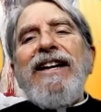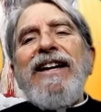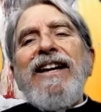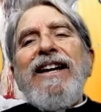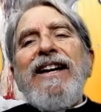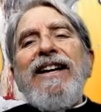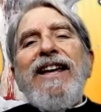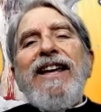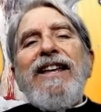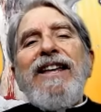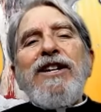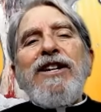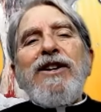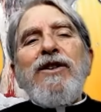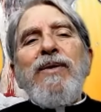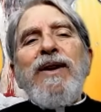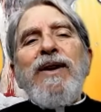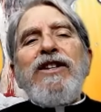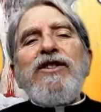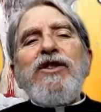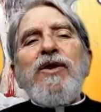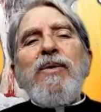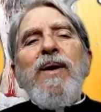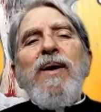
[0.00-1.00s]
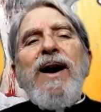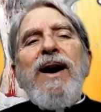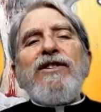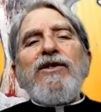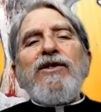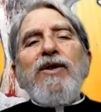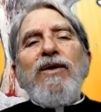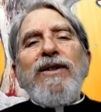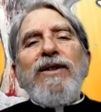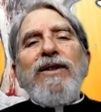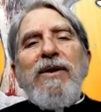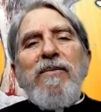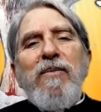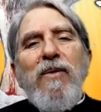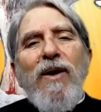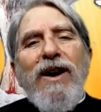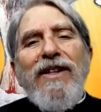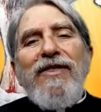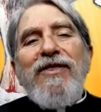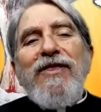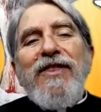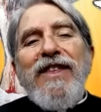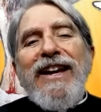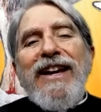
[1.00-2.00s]
that the creature wants only one
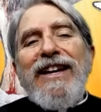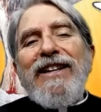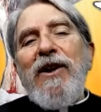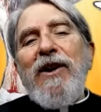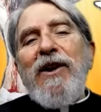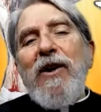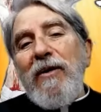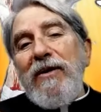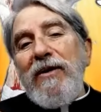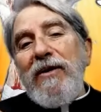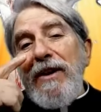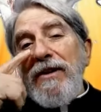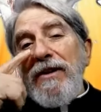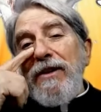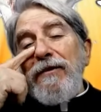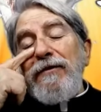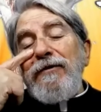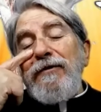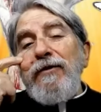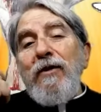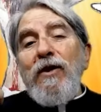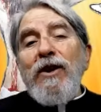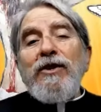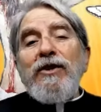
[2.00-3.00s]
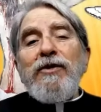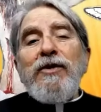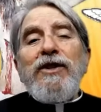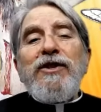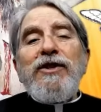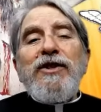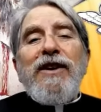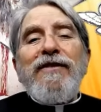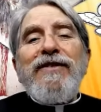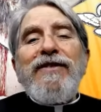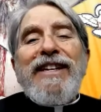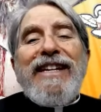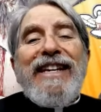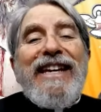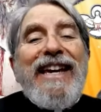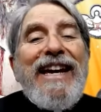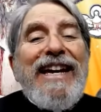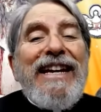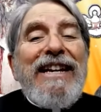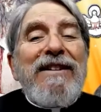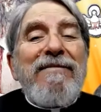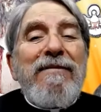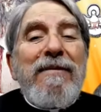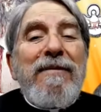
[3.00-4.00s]
thing alone the fortress of the
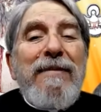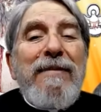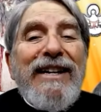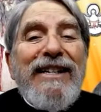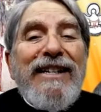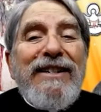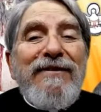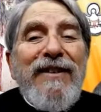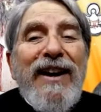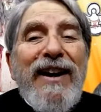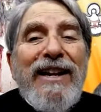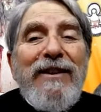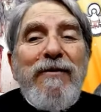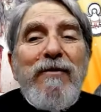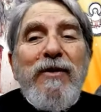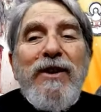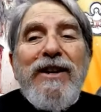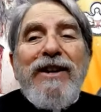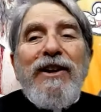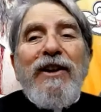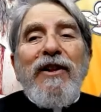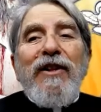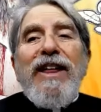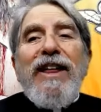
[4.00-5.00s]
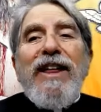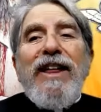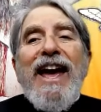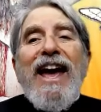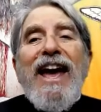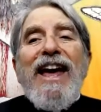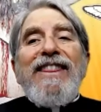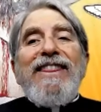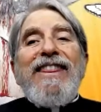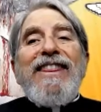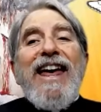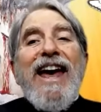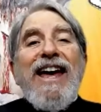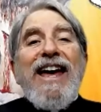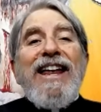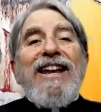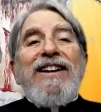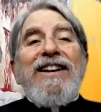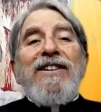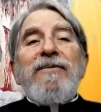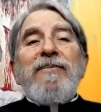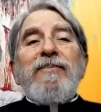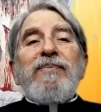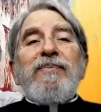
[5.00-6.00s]
kingdom of my divine will. And then,
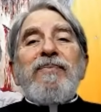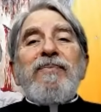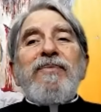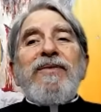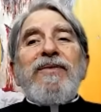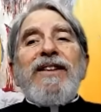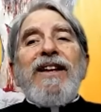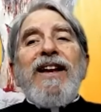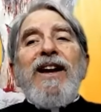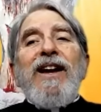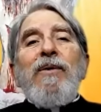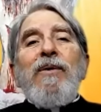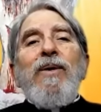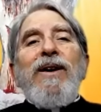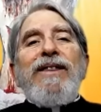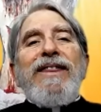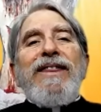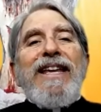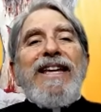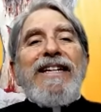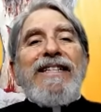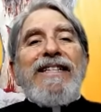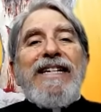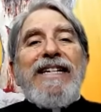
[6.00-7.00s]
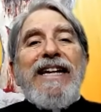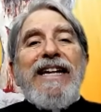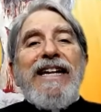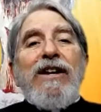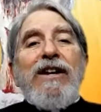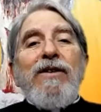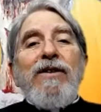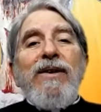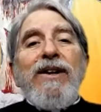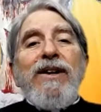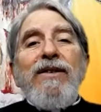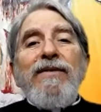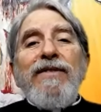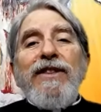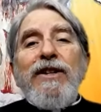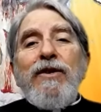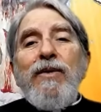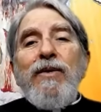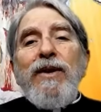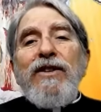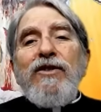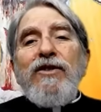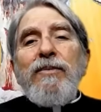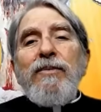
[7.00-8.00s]
when the interior of the
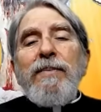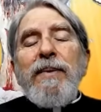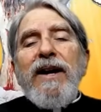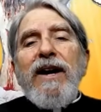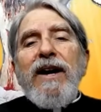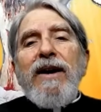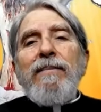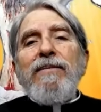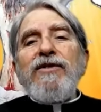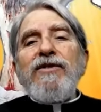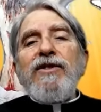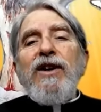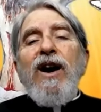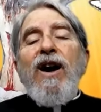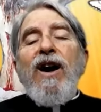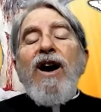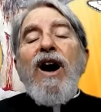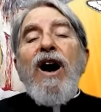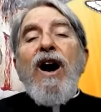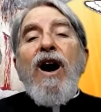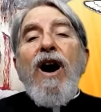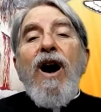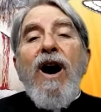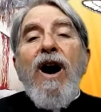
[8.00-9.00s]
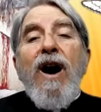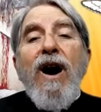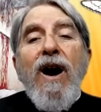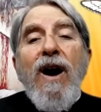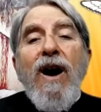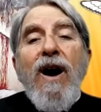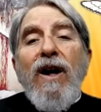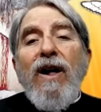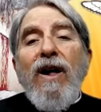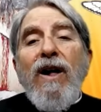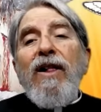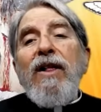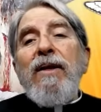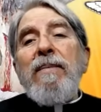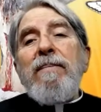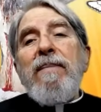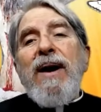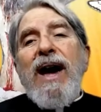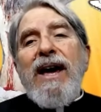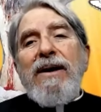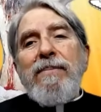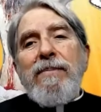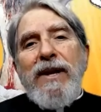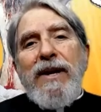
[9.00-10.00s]
creature becomes all
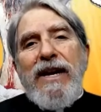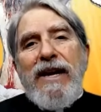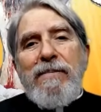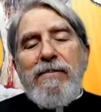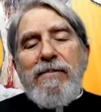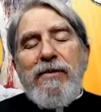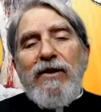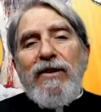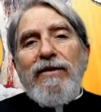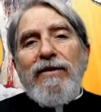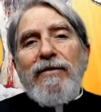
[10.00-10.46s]
my people,